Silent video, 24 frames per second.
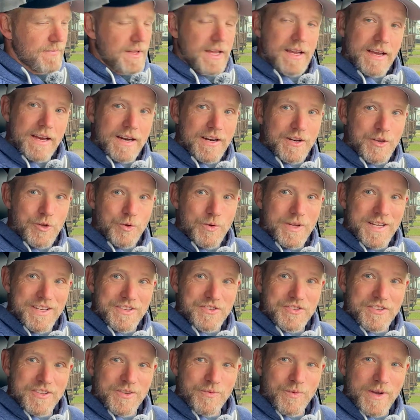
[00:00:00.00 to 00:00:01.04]
I got a new
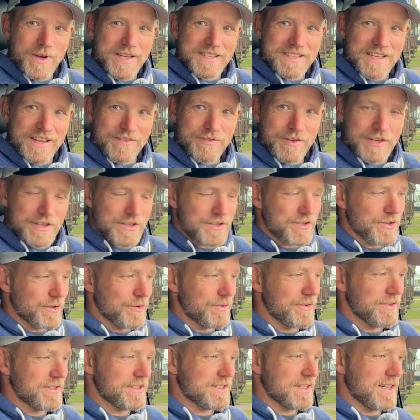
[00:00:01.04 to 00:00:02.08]
hitch, WaySafe hitch, so
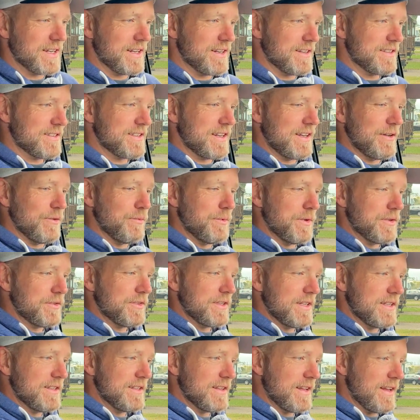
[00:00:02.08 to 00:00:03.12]
it's got a scale
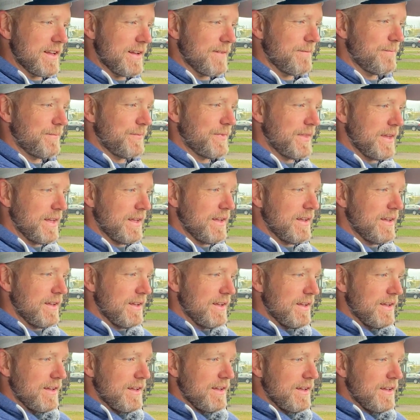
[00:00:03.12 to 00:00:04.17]
built into that.
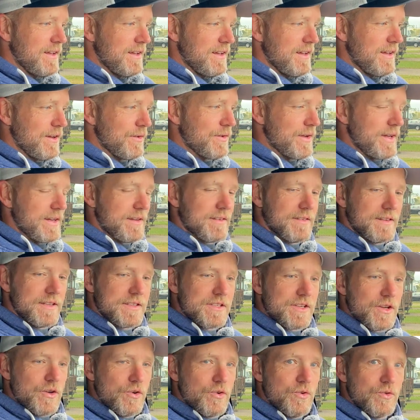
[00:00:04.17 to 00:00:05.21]
Okay,
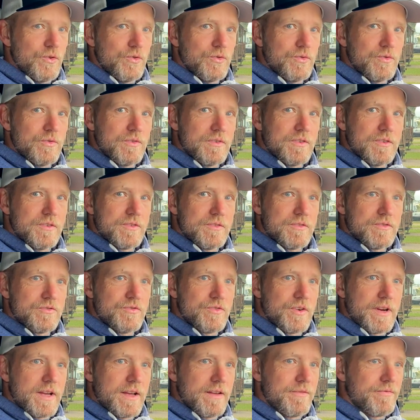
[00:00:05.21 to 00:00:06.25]
let's go
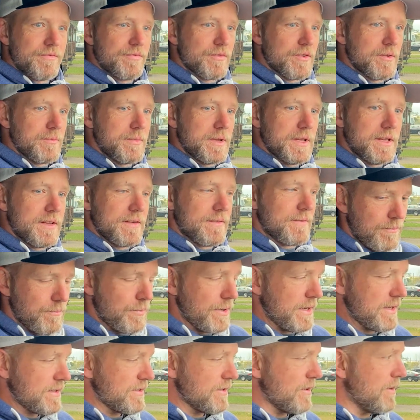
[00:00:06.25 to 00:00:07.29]
drive for a bit.
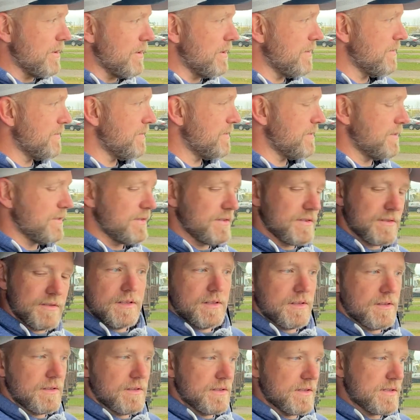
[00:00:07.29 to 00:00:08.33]
Brakes off,
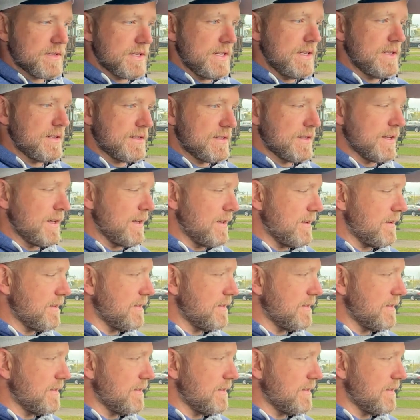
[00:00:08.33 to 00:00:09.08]
seat set,